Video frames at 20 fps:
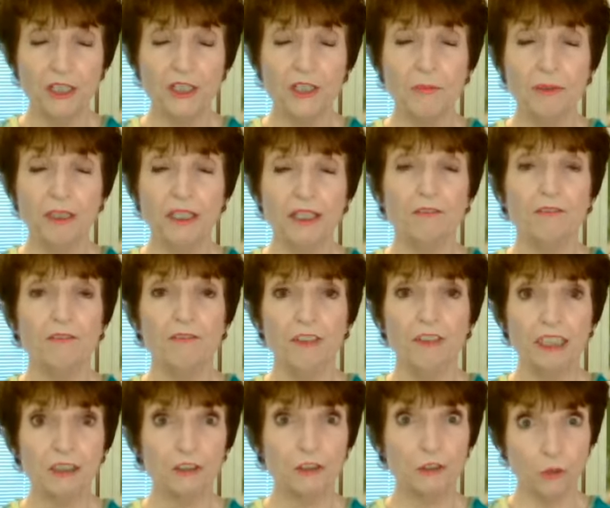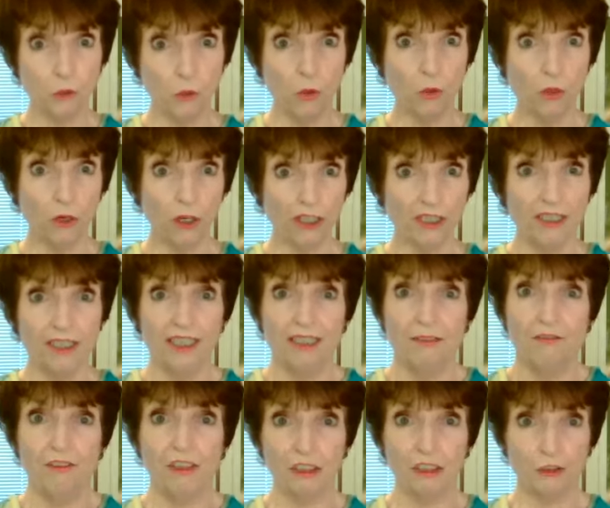to be a victor,
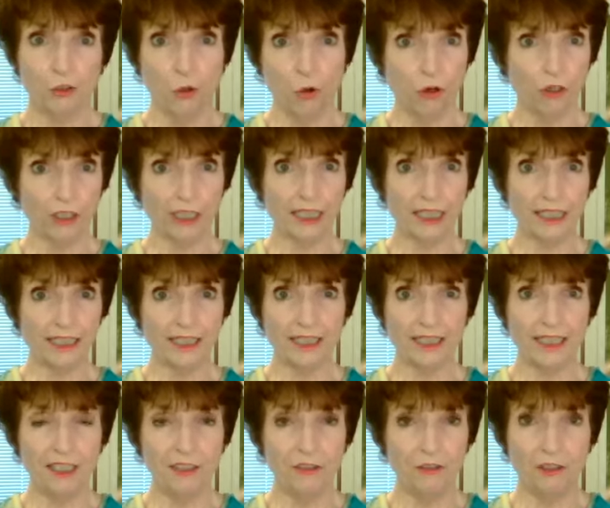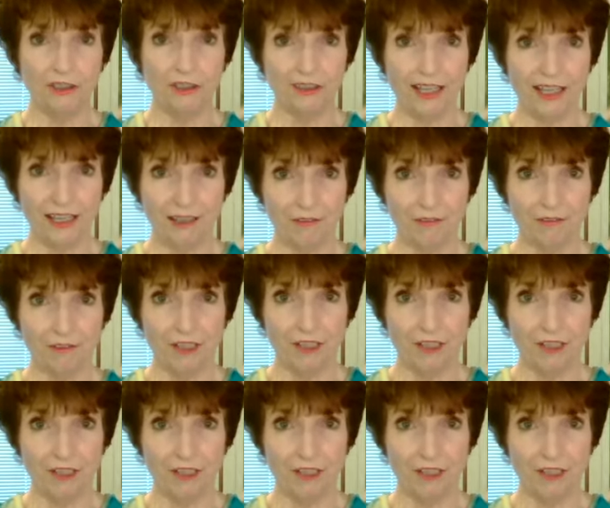victorious in your life.